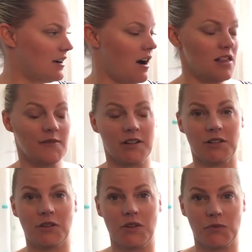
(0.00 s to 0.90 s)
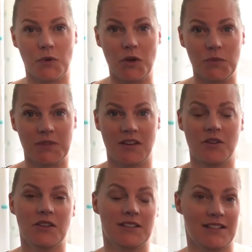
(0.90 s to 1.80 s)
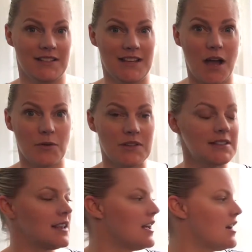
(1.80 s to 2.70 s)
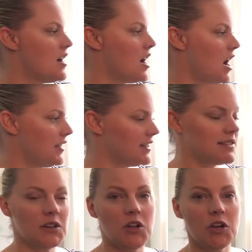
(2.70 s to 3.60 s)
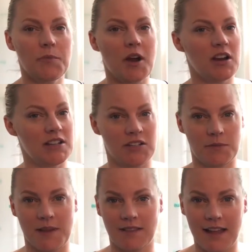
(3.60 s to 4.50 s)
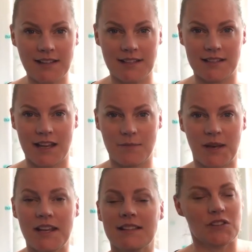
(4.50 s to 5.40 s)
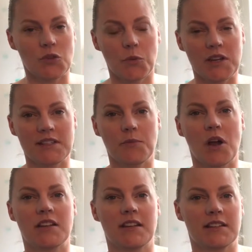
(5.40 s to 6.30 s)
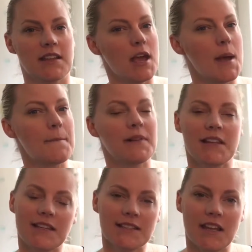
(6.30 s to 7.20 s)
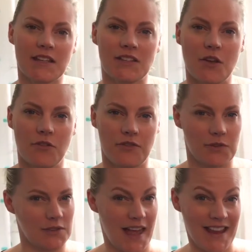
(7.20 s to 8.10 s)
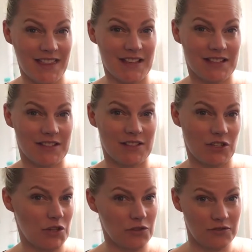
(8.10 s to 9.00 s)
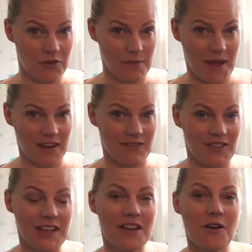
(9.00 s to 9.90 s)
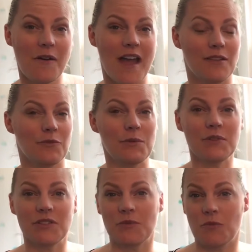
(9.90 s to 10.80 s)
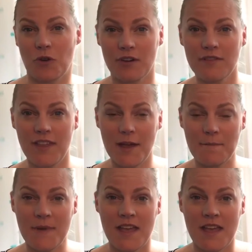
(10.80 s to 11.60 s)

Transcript: all of our girls' robes and hooks and towels on this little hook bar. It took me less than 10 minutes. Super easy project. Please let us know if you like this new format of video, and we will do more of them.